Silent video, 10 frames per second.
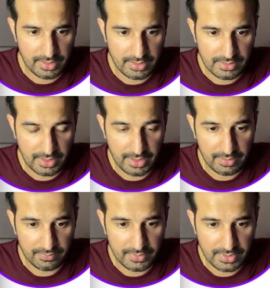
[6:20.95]
Inside
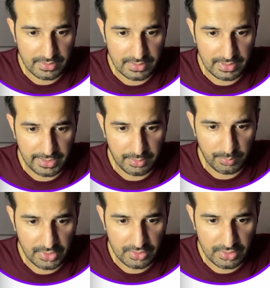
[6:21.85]
of this, let
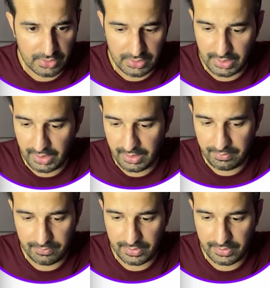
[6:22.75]
me just have